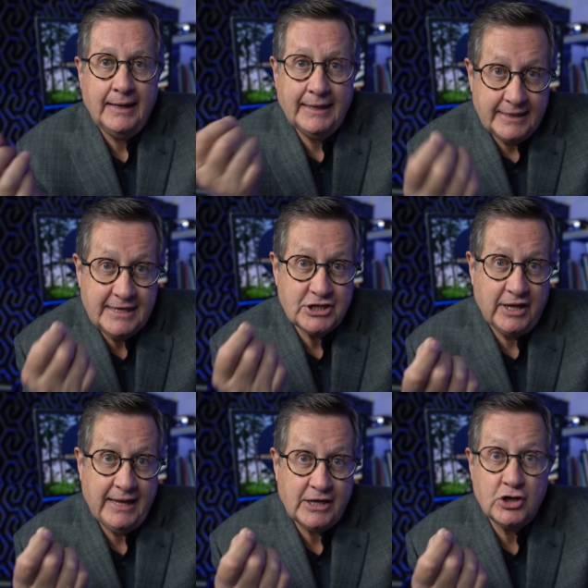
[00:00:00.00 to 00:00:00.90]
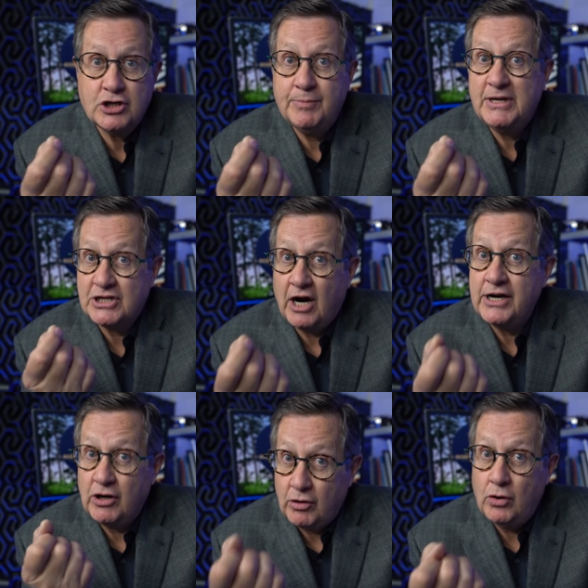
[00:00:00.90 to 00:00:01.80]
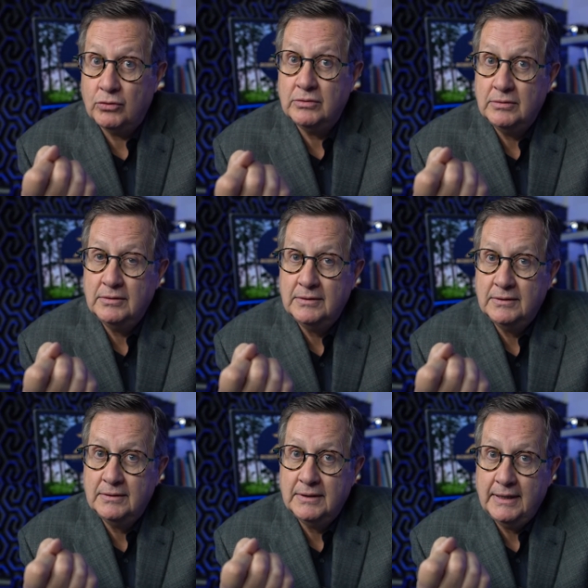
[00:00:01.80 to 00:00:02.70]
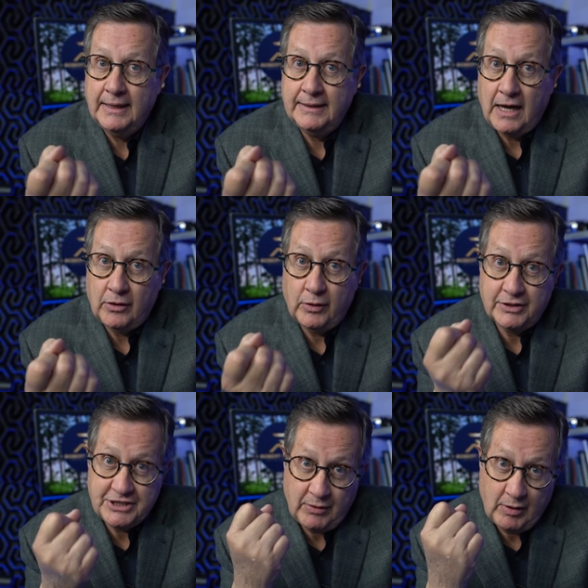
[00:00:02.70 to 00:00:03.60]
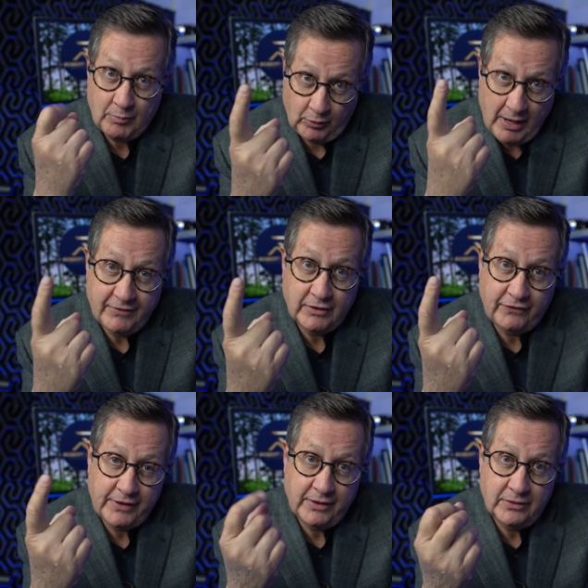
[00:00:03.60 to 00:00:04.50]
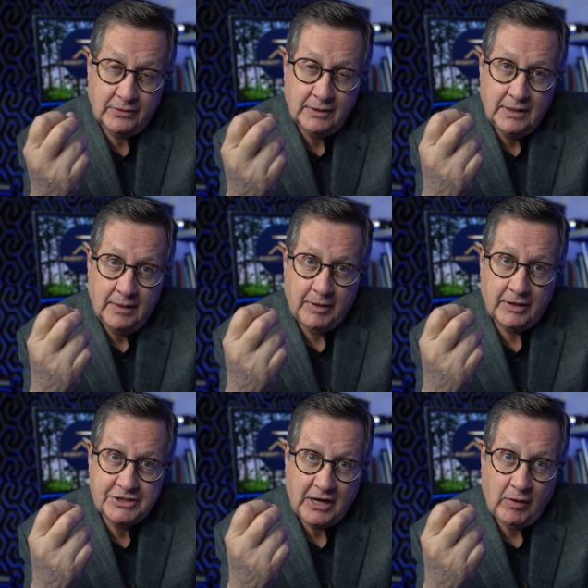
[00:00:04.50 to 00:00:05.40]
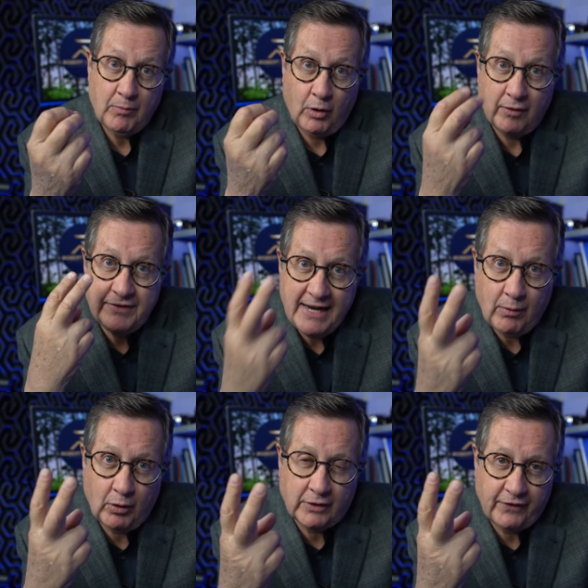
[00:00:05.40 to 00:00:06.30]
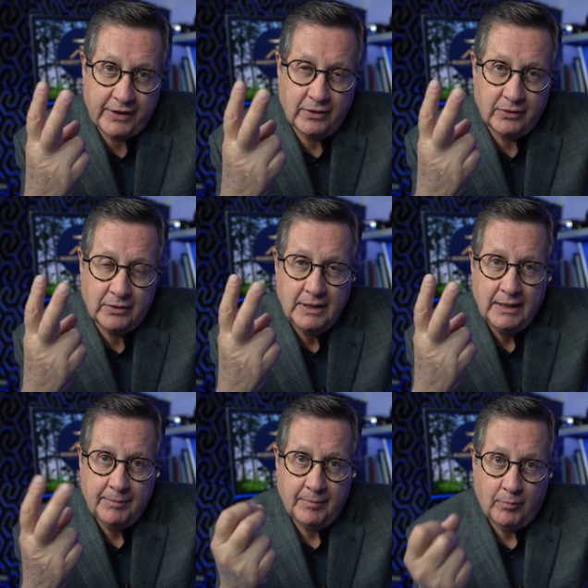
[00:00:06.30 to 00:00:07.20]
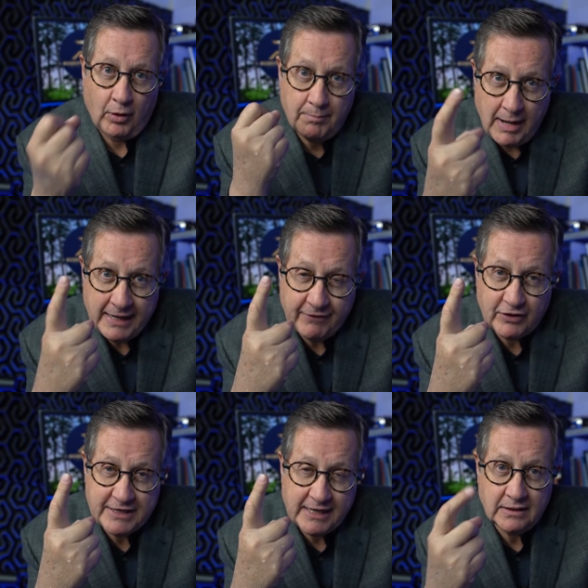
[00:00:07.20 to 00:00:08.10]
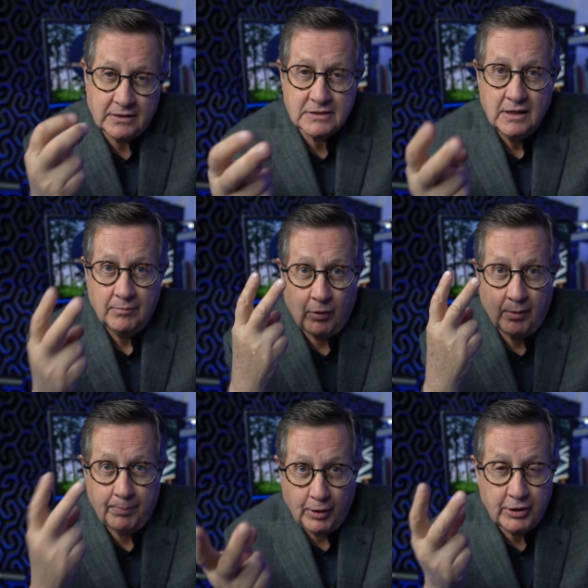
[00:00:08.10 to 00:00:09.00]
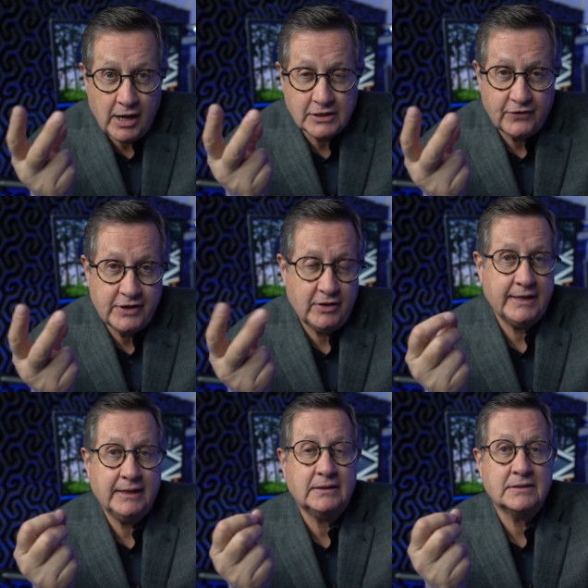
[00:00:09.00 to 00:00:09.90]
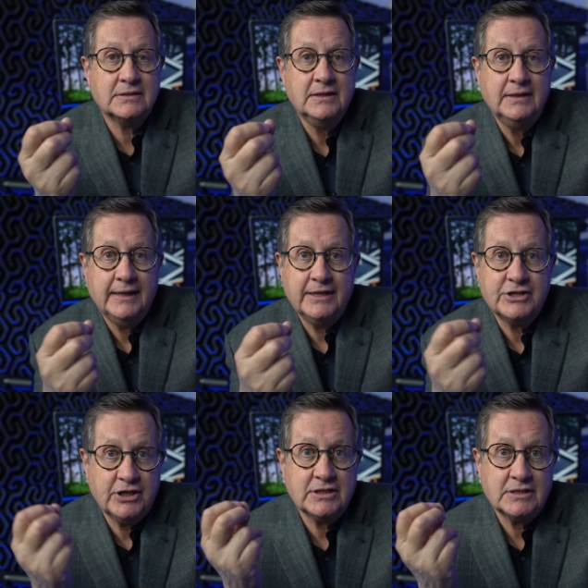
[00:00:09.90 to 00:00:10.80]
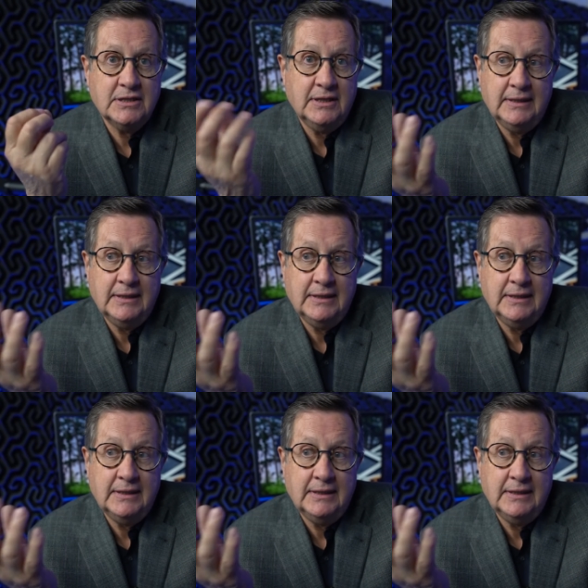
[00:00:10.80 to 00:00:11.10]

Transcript: In addition to that, you should be starting your own. And not only will generate more revenue for you, but it'll generate more of a network for you, more money for deals, more bird dogs for your deals. It's just